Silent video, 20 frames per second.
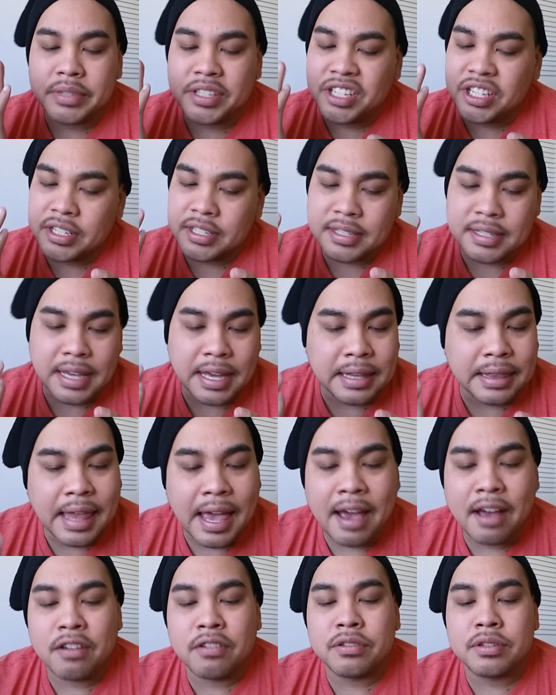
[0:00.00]
just
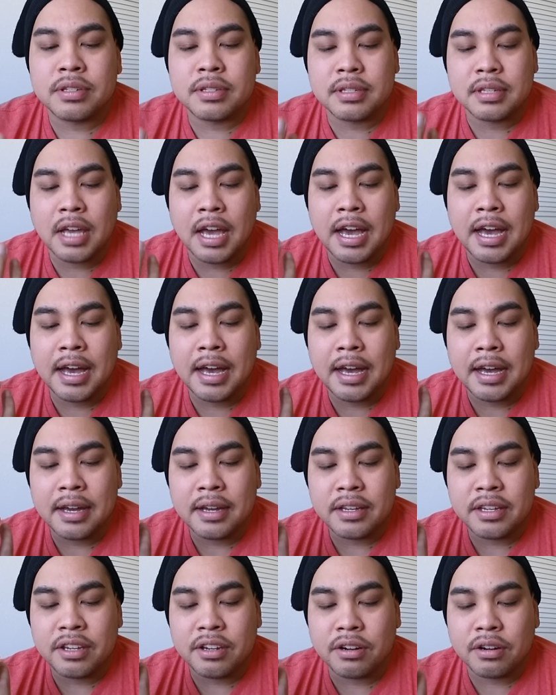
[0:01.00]
allows
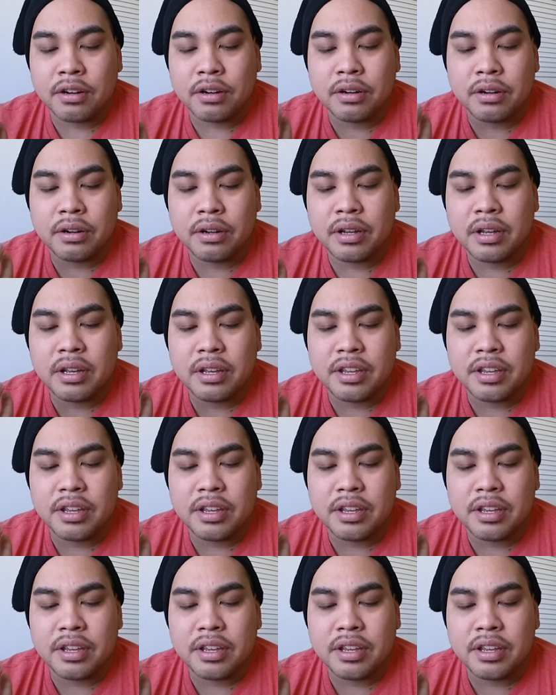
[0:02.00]
your